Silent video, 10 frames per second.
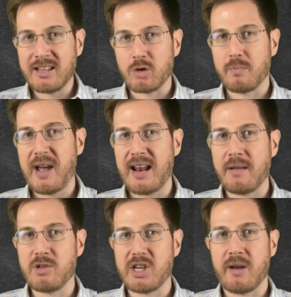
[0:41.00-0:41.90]
into
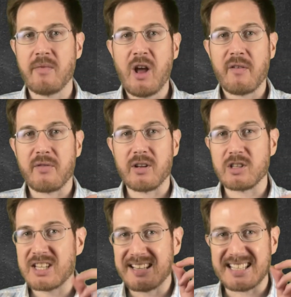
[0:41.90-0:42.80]
BetMGM
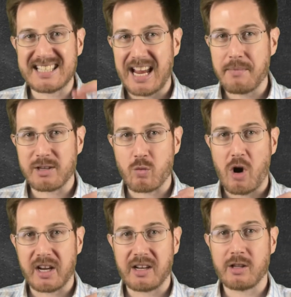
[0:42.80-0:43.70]
feels the same as
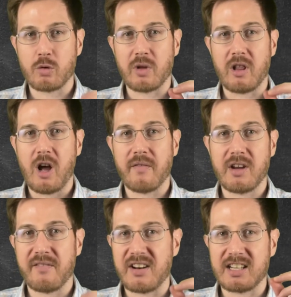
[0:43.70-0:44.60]
walking into the
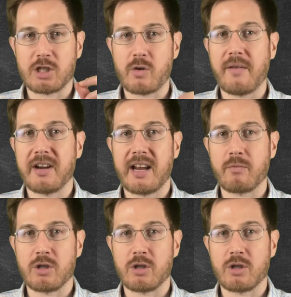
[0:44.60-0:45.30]
lobby of an extravagant